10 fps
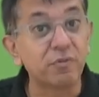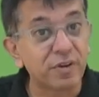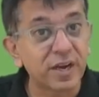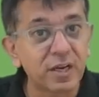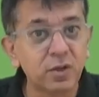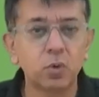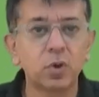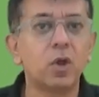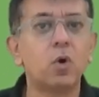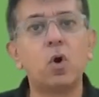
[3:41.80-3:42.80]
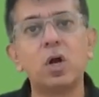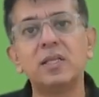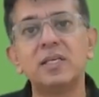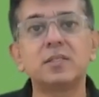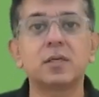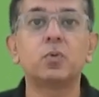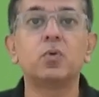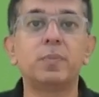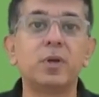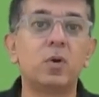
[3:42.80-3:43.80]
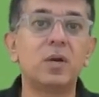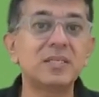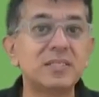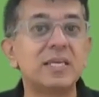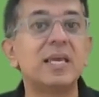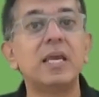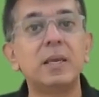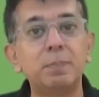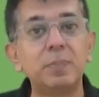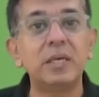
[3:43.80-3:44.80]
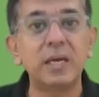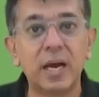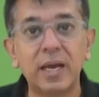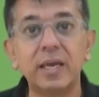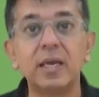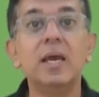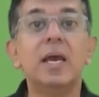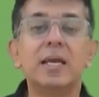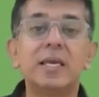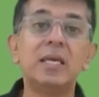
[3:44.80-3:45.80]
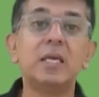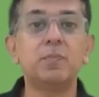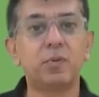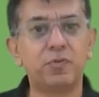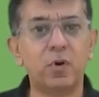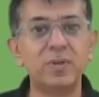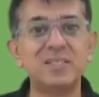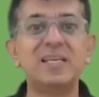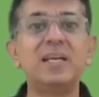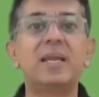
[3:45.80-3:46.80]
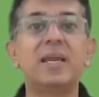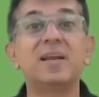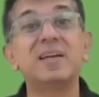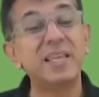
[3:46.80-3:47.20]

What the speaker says: weight, okay, all these are going to be called as KPI, key performance indicator.